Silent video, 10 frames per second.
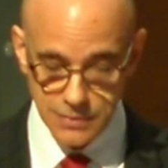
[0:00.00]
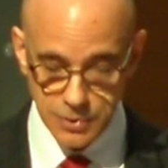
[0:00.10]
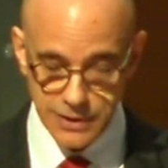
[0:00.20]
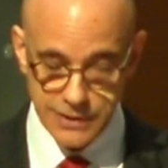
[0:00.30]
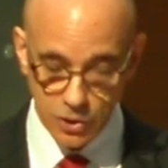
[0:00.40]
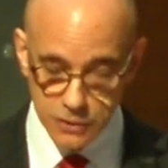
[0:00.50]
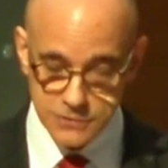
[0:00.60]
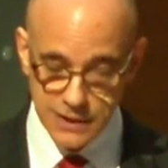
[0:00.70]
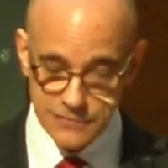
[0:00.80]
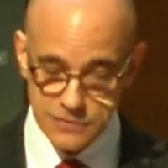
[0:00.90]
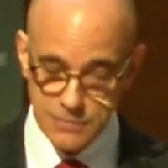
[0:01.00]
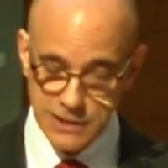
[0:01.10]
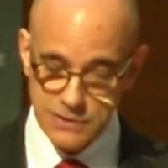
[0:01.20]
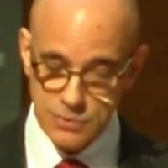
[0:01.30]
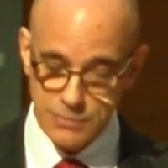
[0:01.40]
but I'd also have to
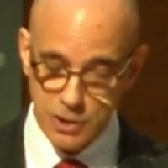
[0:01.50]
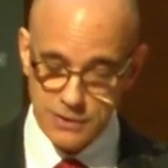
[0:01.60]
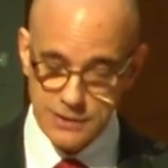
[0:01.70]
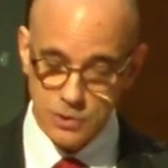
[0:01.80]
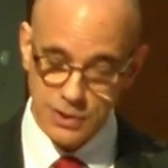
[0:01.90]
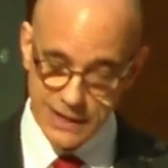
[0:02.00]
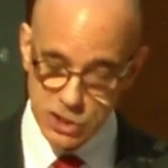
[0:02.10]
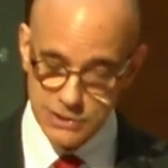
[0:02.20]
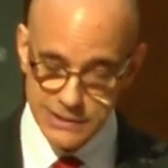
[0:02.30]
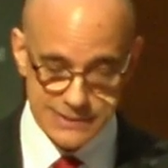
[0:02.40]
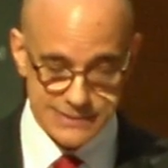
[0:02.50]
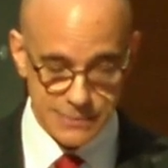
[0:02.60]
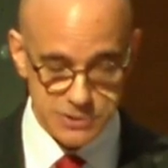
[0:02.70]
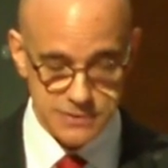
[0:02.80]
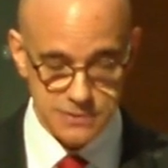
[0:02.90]
make the remark that occasionally
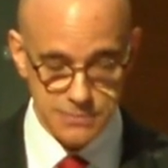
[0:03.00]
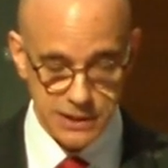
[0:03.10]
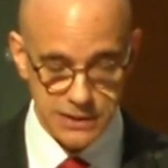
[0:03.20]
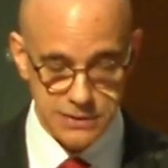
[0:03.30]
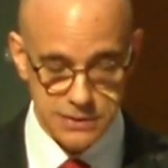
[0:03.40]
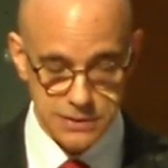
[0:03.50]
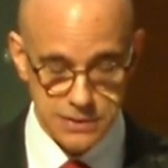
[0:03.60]
exceptions are made,